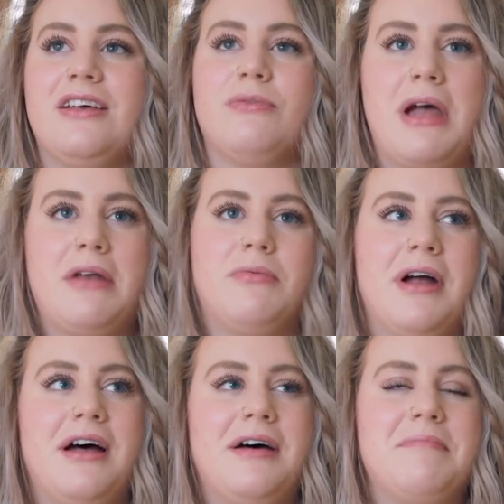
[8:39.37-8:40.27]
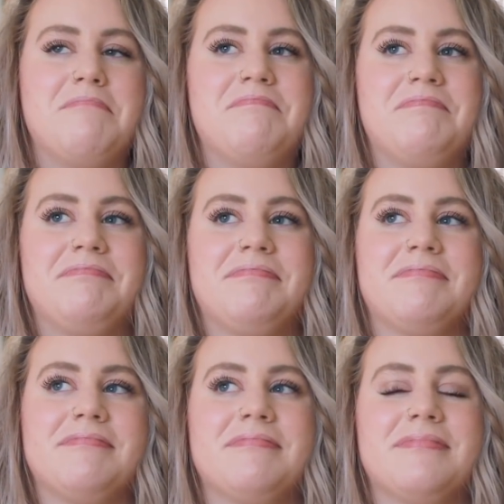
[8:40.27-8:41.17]
Red Rum.
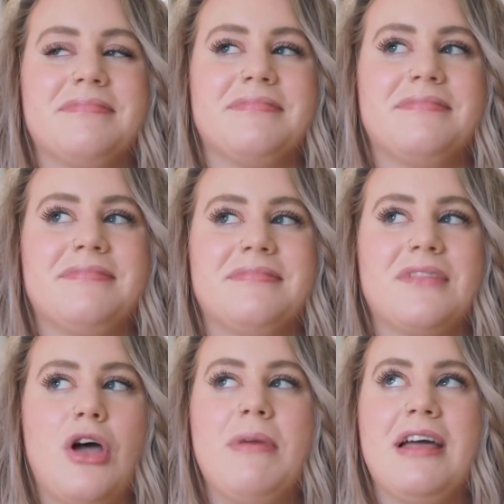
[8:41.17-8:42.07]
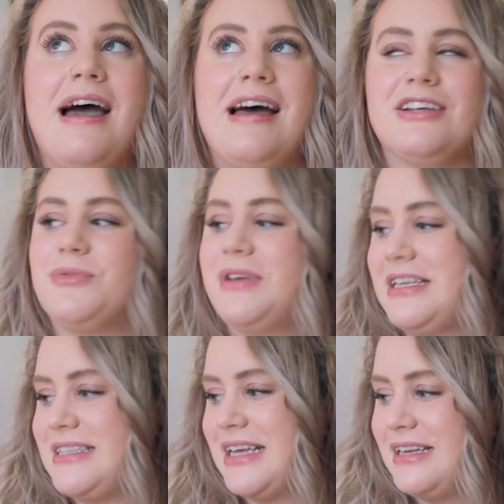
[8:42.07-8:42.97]
Oh my gosh, what
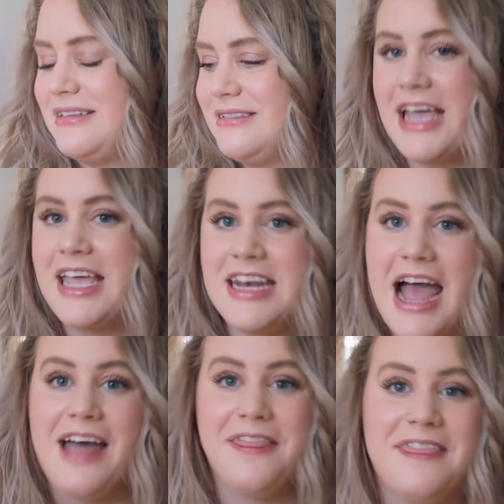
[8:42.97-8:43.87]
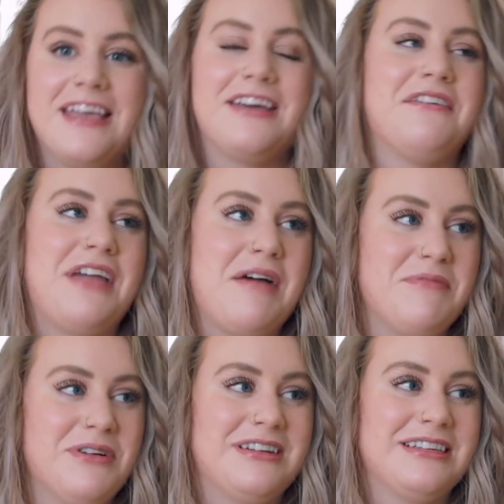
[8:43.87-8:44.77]
is it? I cannot think of that
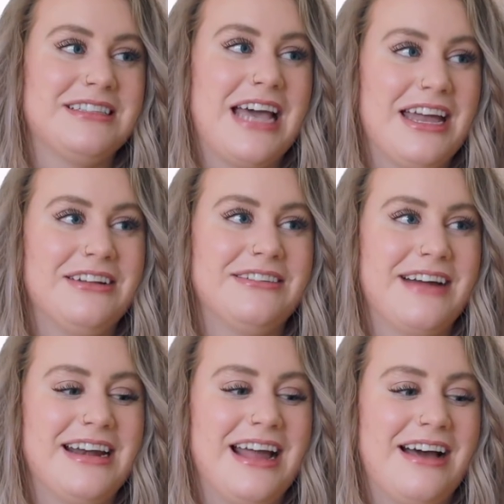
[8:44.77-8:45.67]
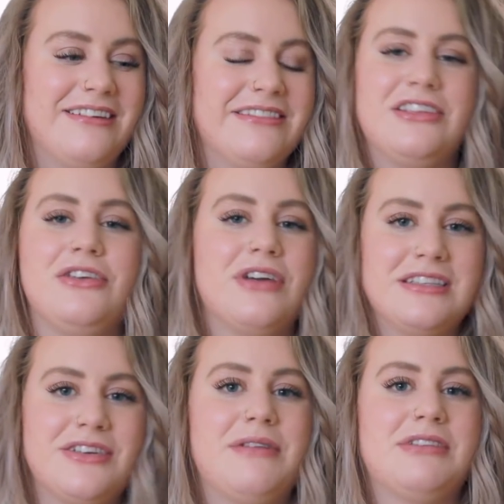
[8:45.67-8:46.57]
book title right now. You
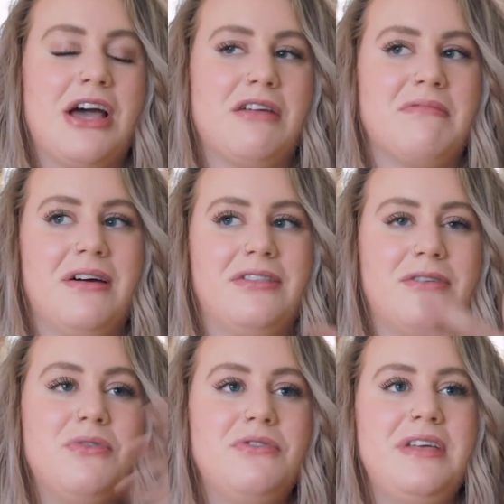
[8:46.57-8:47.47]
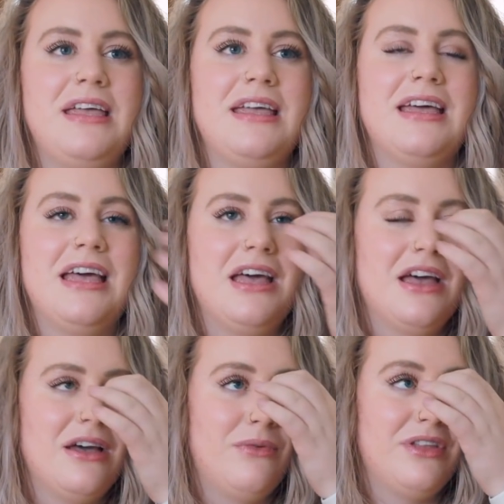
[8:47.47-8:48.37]
guys know what I'm talking about. The movie
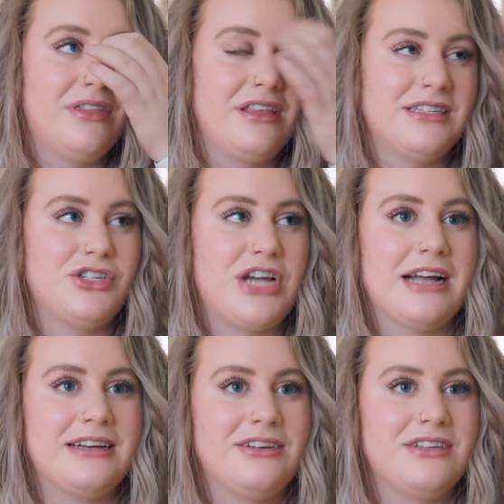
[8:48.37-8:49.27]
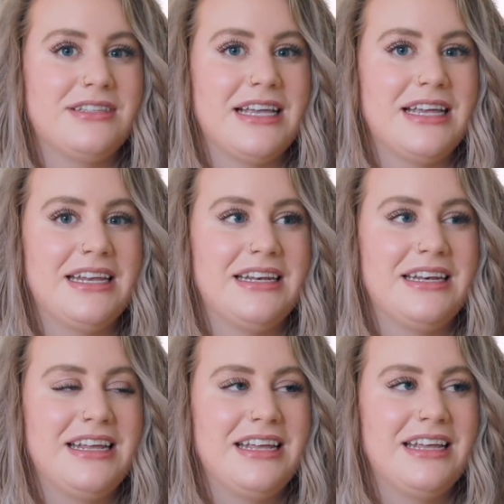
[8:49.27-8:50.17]
with, is it Jack
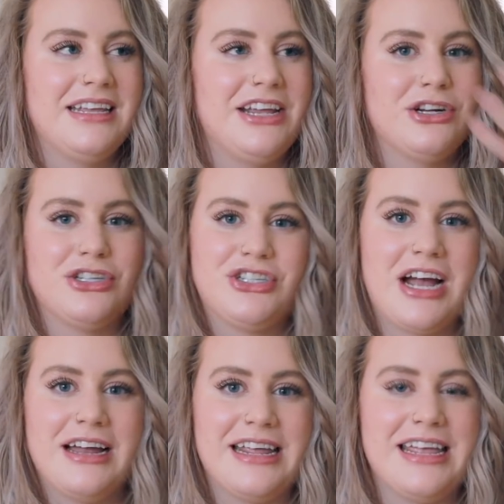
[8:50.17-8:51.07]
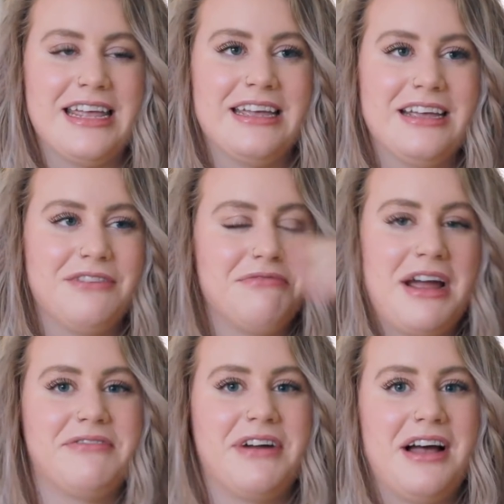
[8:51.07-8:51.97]
Nicholson? Here's Johnny,
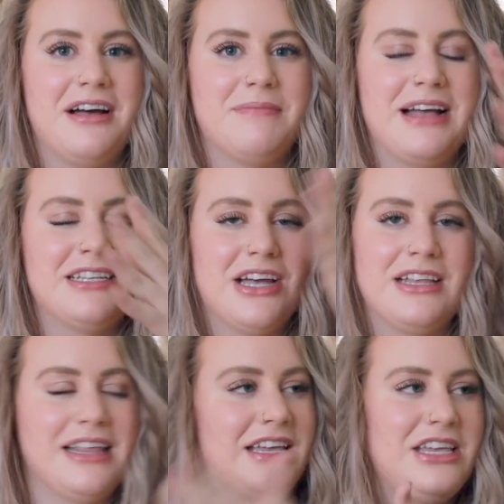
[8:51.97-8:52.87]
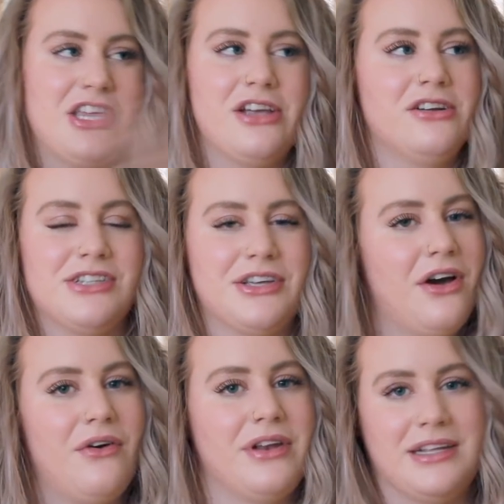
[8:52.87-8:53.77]
Red Rum. I saw it like years
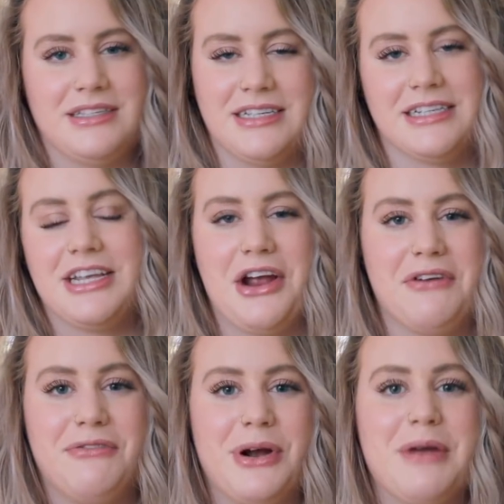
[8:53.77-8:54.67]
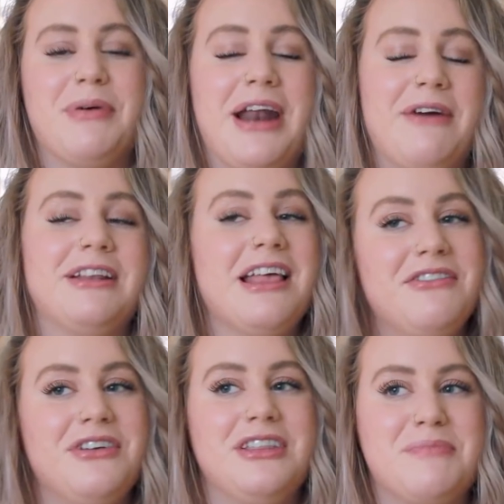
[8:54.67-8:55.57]
ago and I didn't care for it, but I would
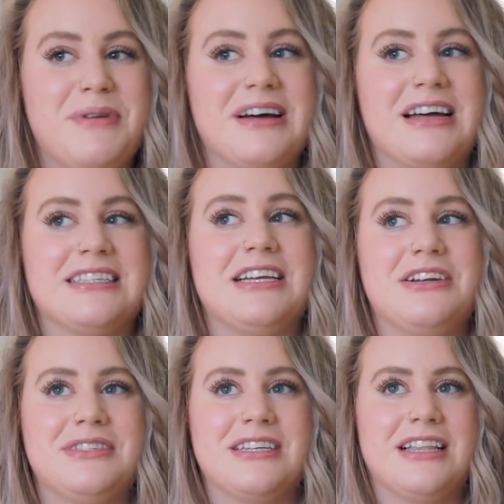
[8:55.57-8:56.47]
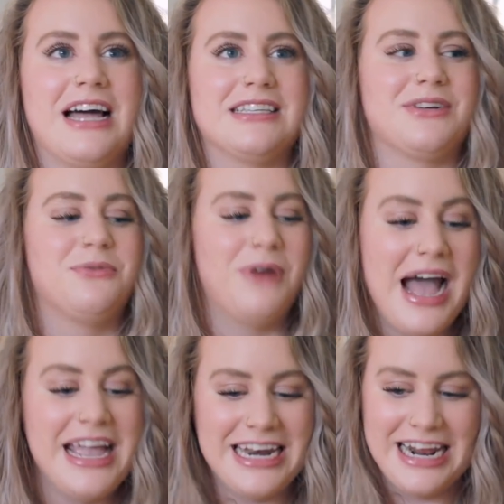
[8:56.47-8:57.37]
love to read the book because I know it's a classic.
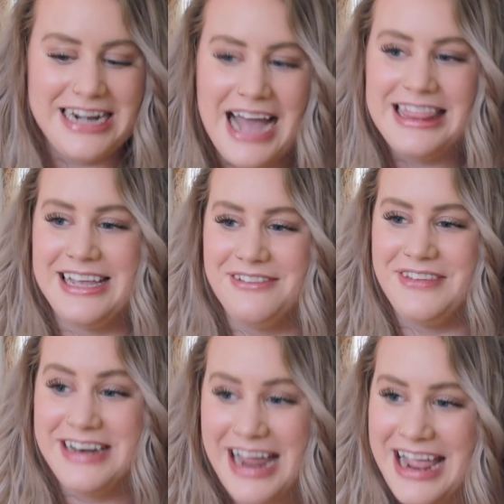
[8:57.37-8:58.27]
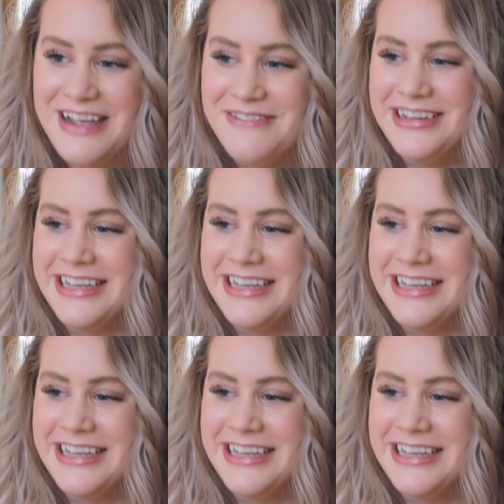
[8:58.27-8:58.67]
Why can I not think of the name?